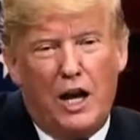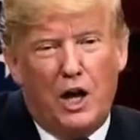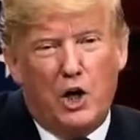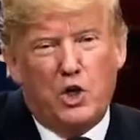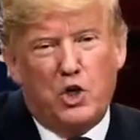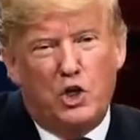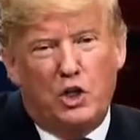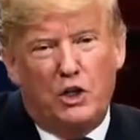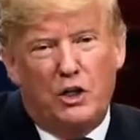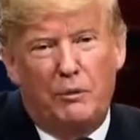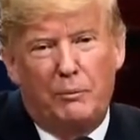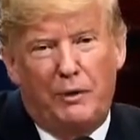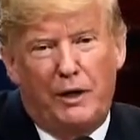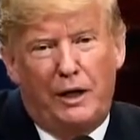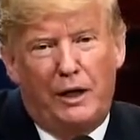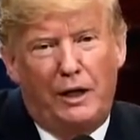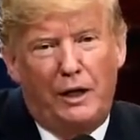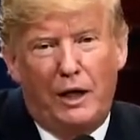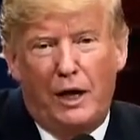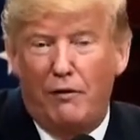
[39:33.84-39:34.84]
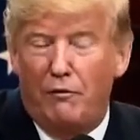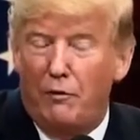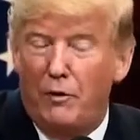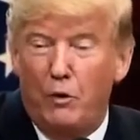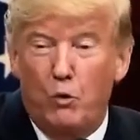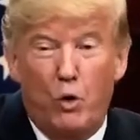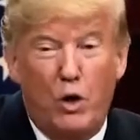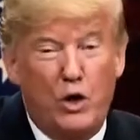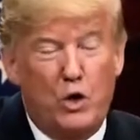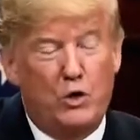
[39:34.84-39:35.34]
National Committee? I've
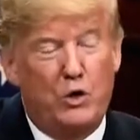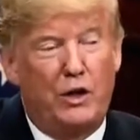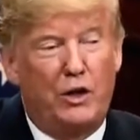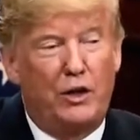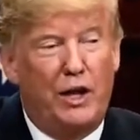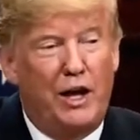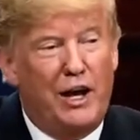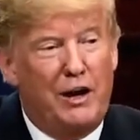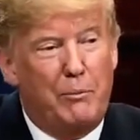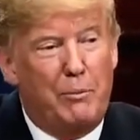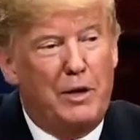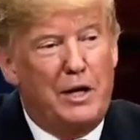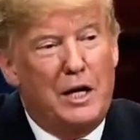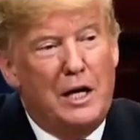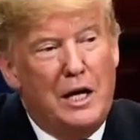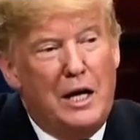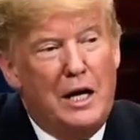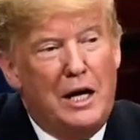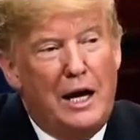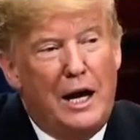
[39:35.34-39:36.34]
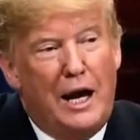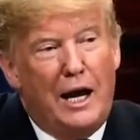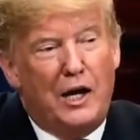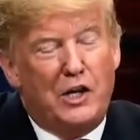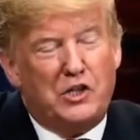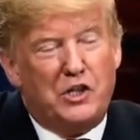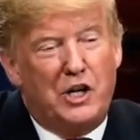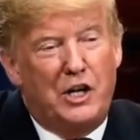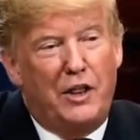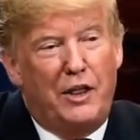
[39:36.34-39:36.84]
been wondering that. I've been
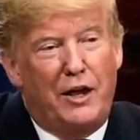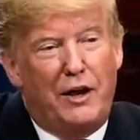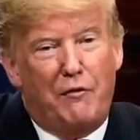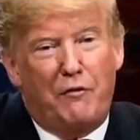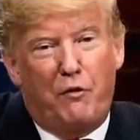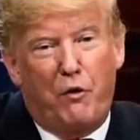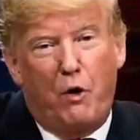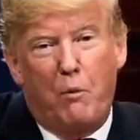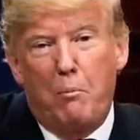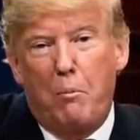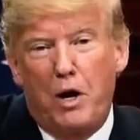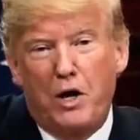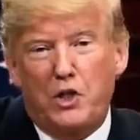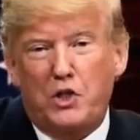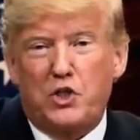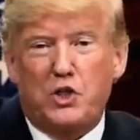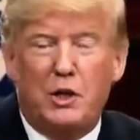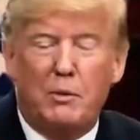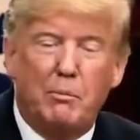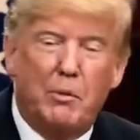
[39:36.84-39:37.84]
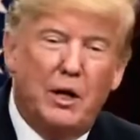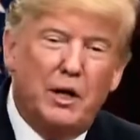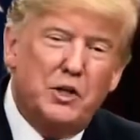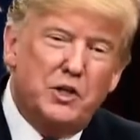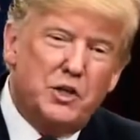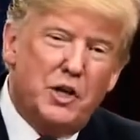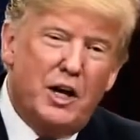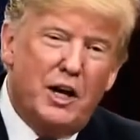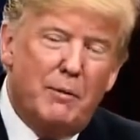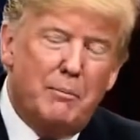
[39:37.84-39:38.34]
asking that for months and
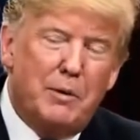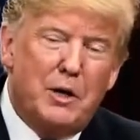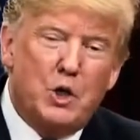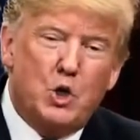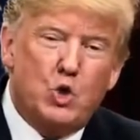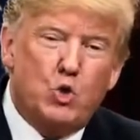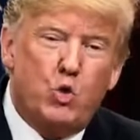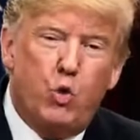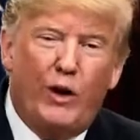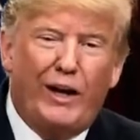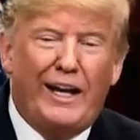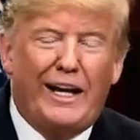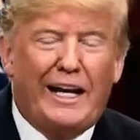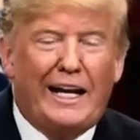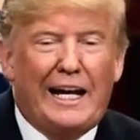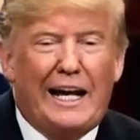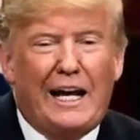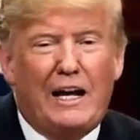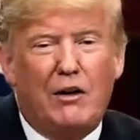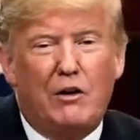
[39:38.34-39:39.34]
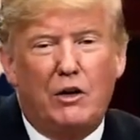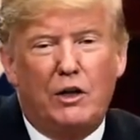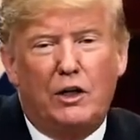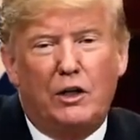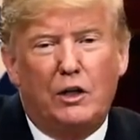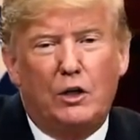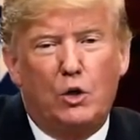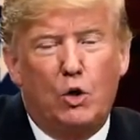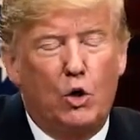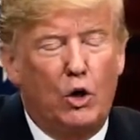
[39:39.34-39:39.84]
months, and I've been tweeting it out
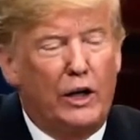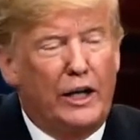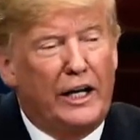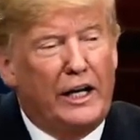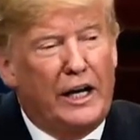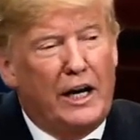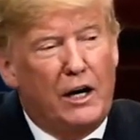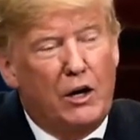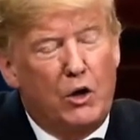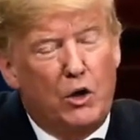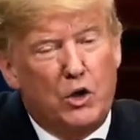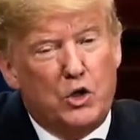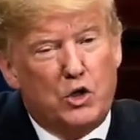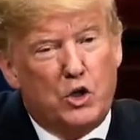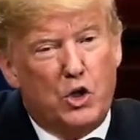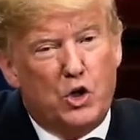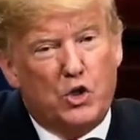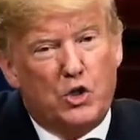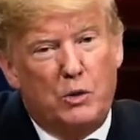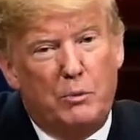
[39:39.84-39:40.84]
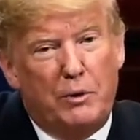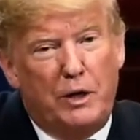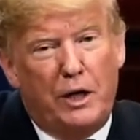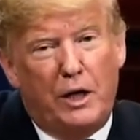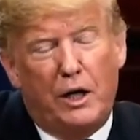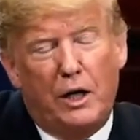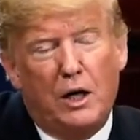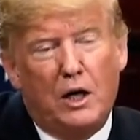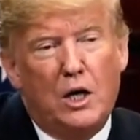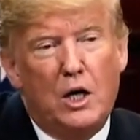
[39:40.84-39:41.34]
and calling it out on social
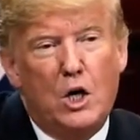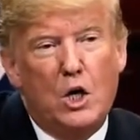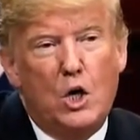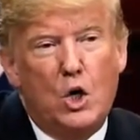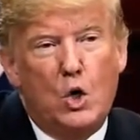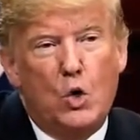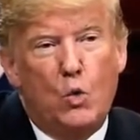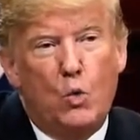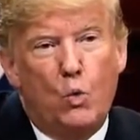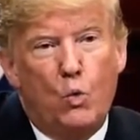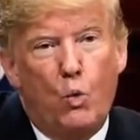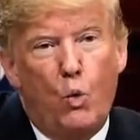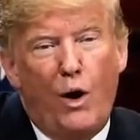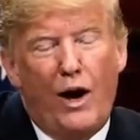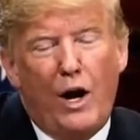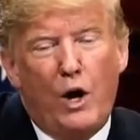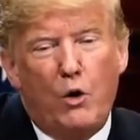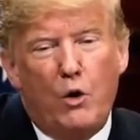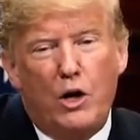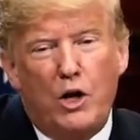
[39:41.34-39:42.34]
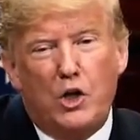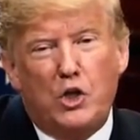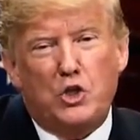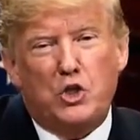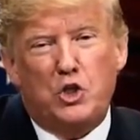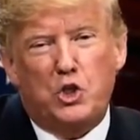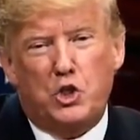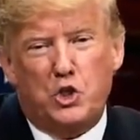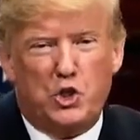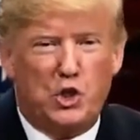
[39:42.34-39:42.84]
media. Where
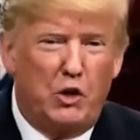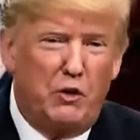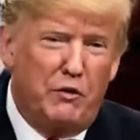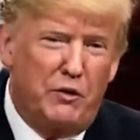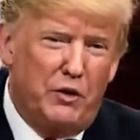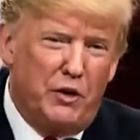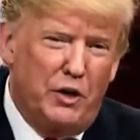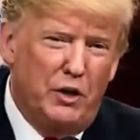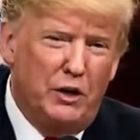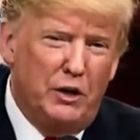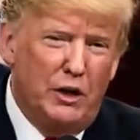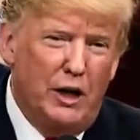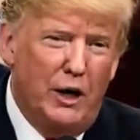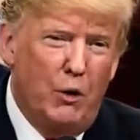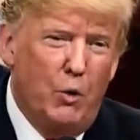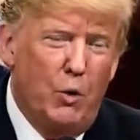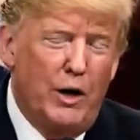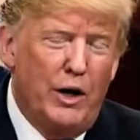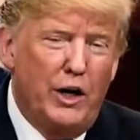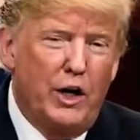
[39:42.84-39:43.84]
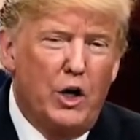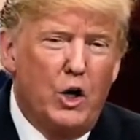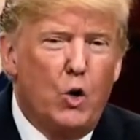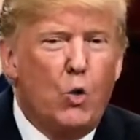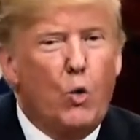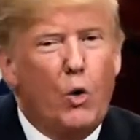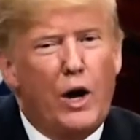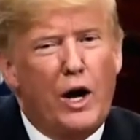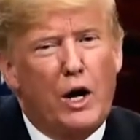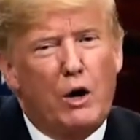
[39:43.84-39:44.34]
is the server? I want to know,
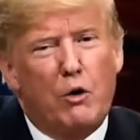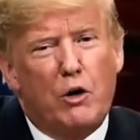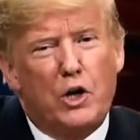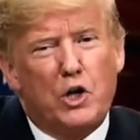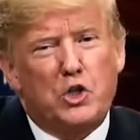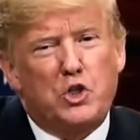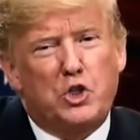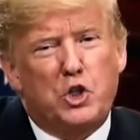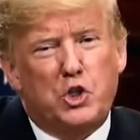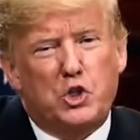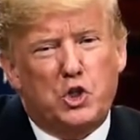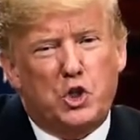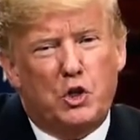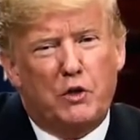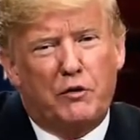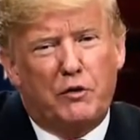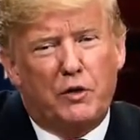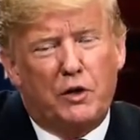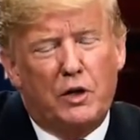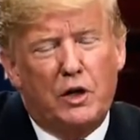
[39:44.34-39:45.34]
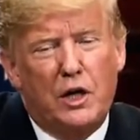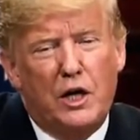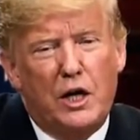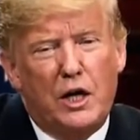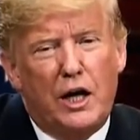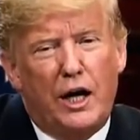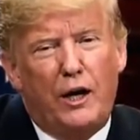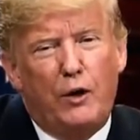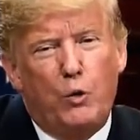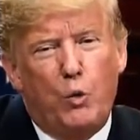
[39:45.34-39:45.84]
where is the server,
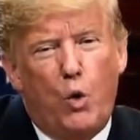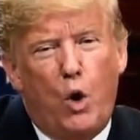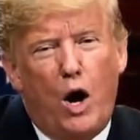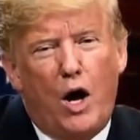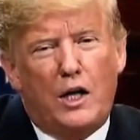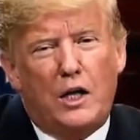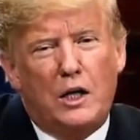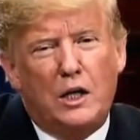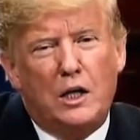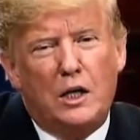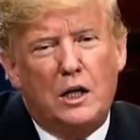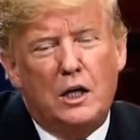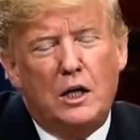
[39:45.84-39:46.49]
and what